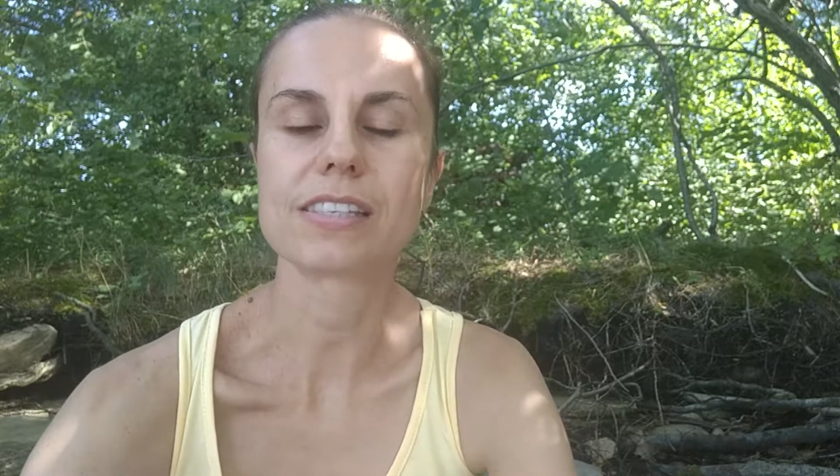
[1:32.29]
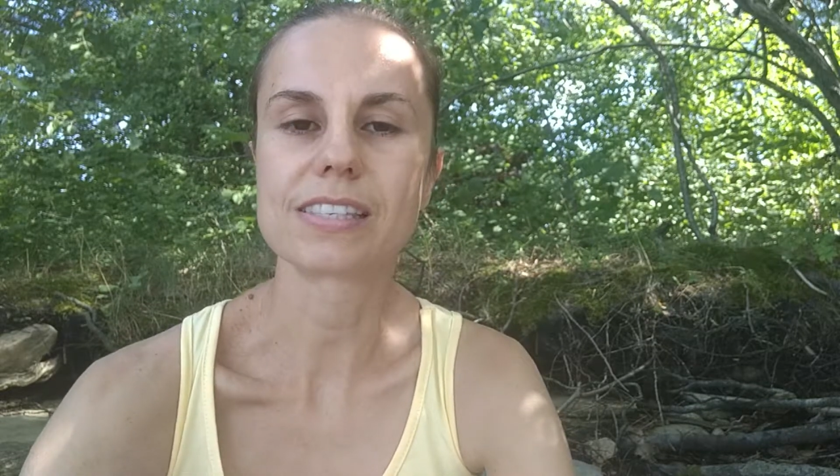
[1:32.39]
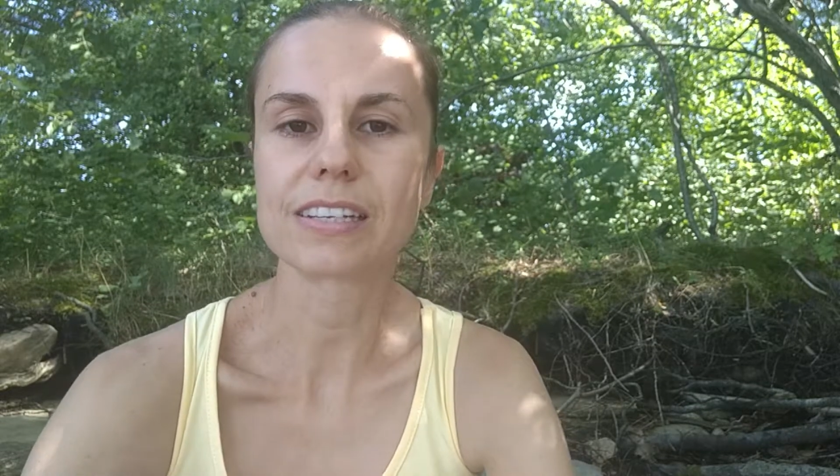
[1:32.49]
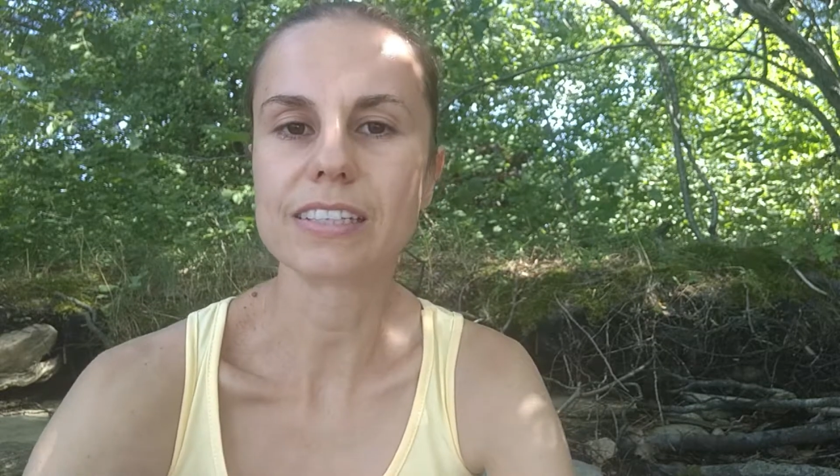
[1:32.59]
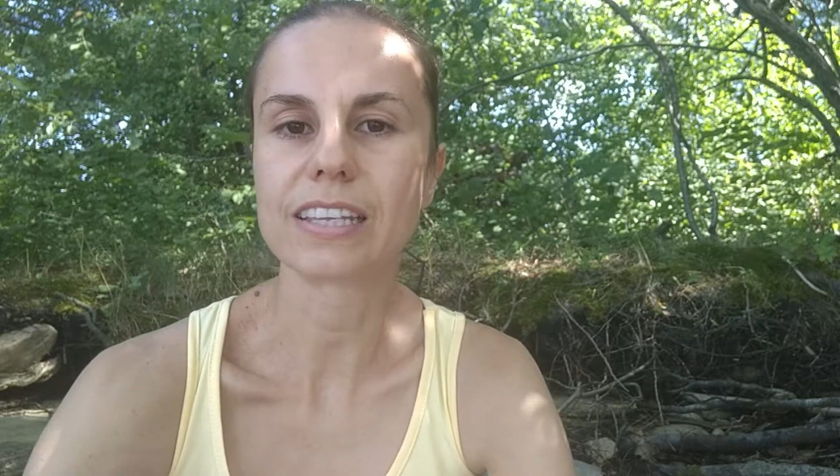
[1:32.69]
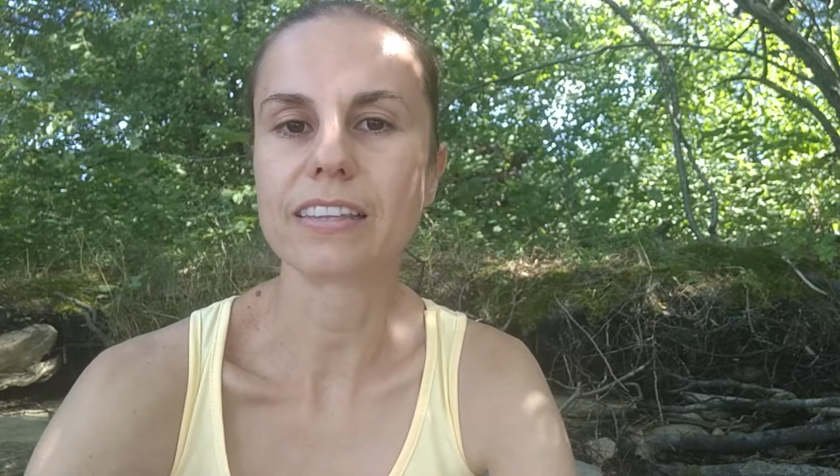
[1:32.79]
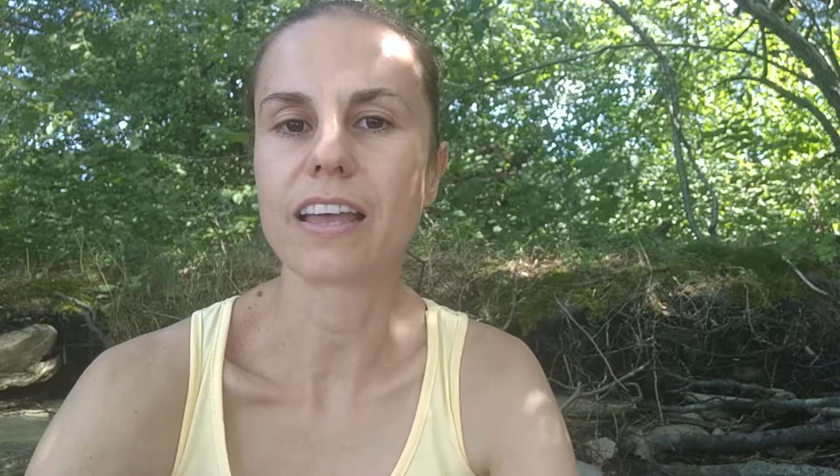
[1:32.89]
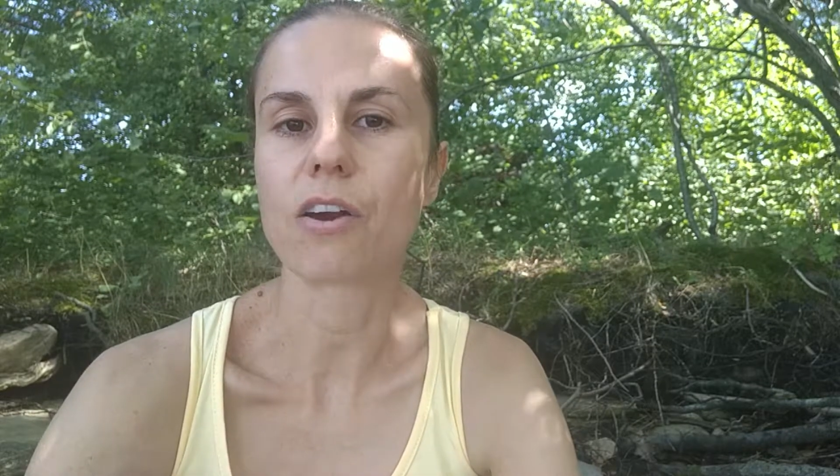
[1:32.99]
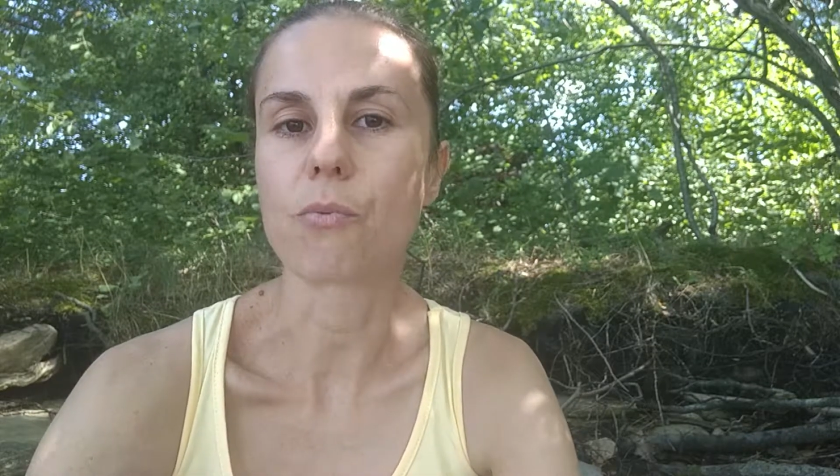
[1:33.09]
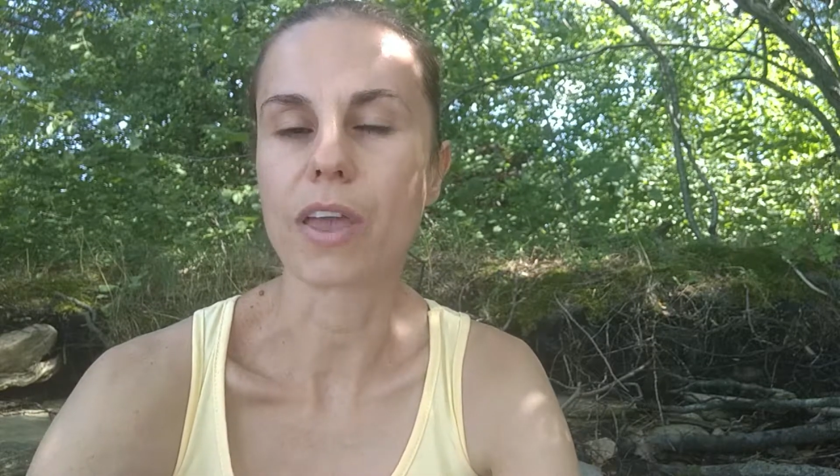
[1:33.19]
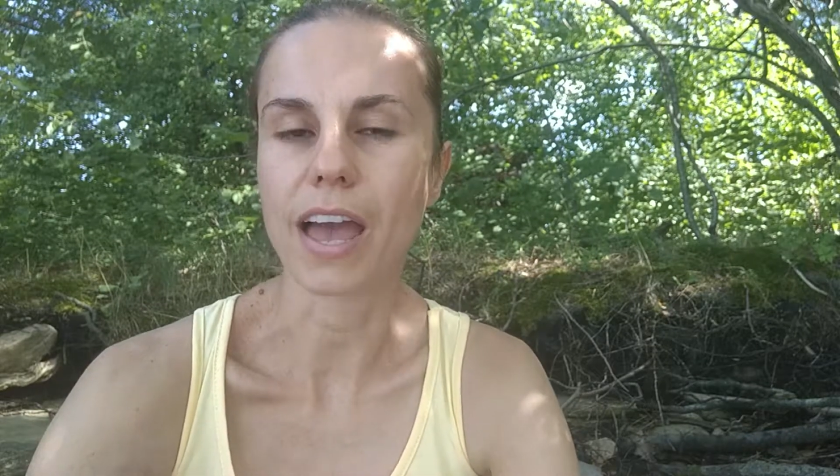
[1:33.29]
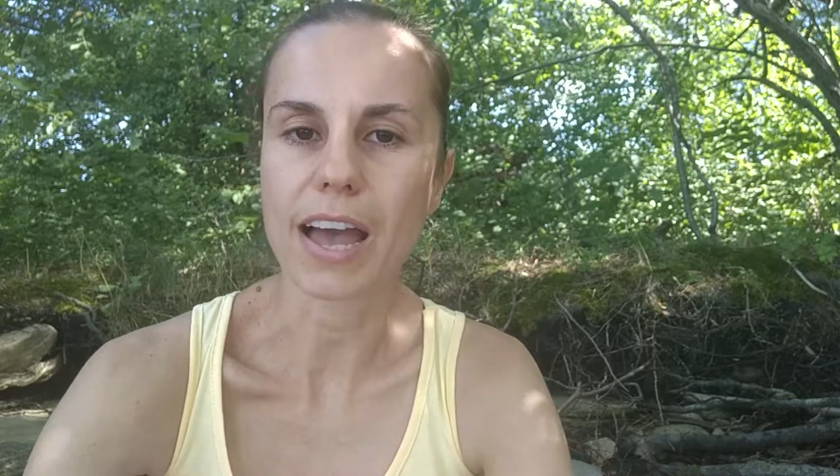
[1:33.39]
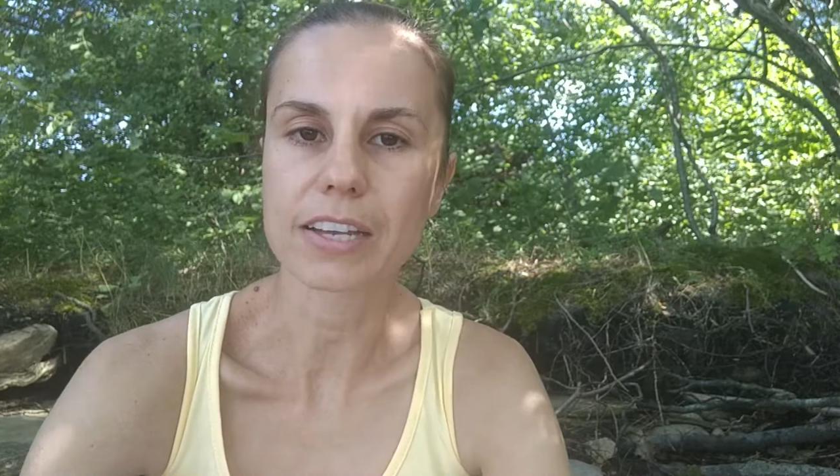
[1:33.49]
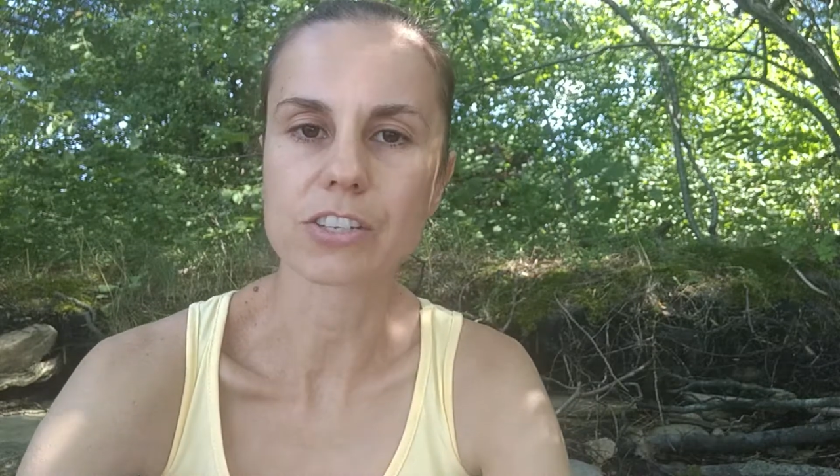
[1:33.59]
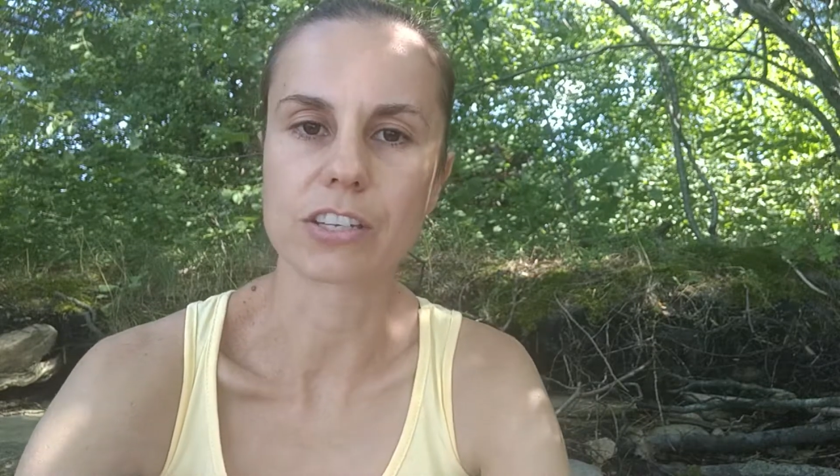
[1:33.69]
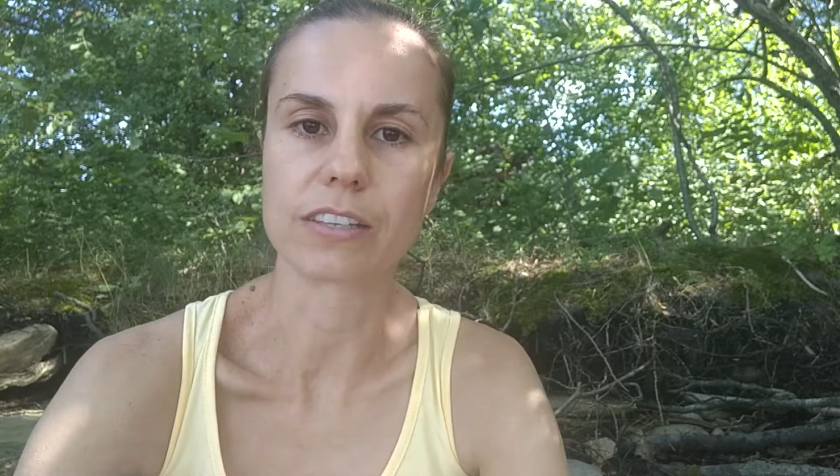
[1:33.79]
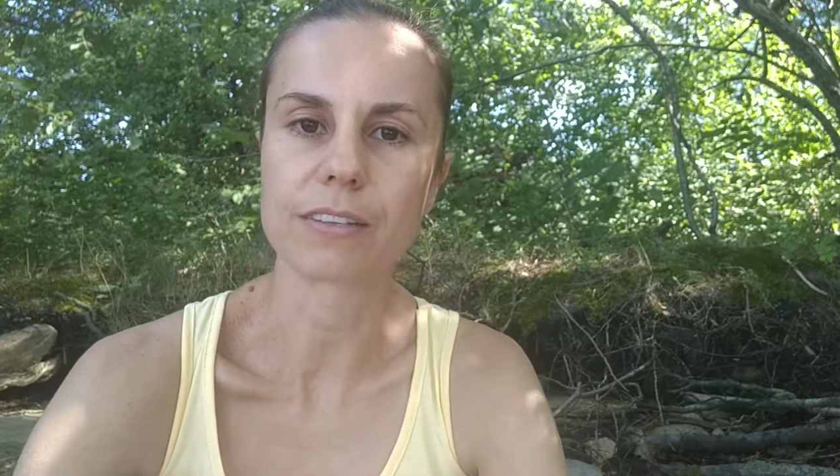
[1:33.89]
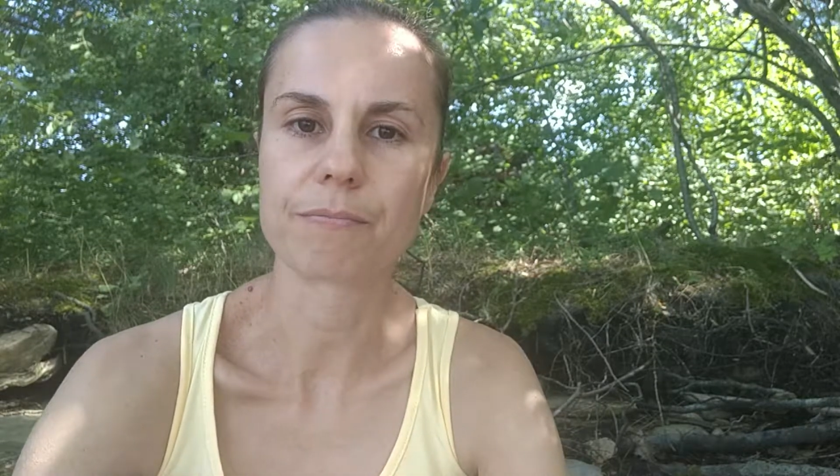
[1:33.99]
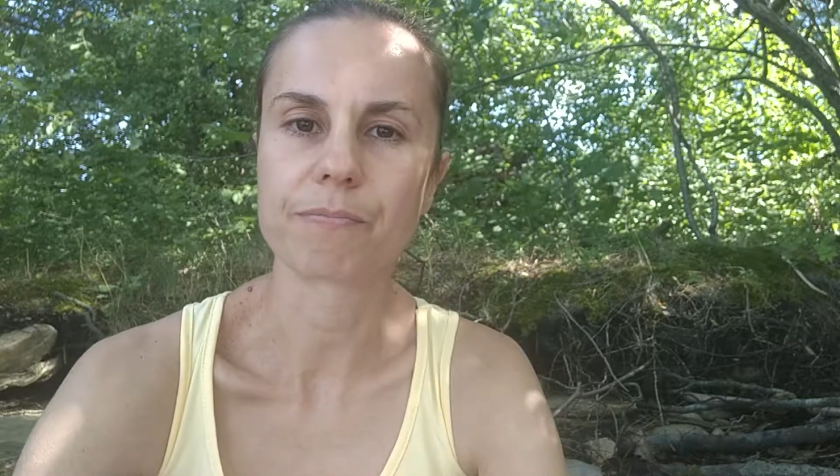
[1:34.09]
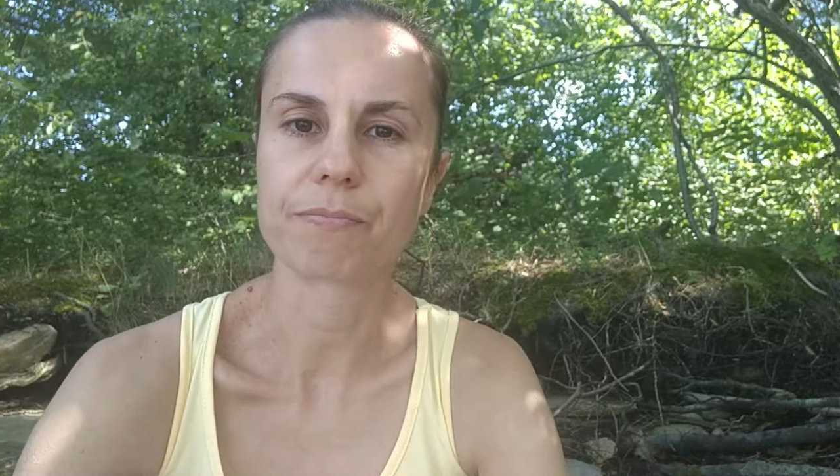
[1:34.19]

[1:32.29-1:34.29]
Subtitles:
certain reaction,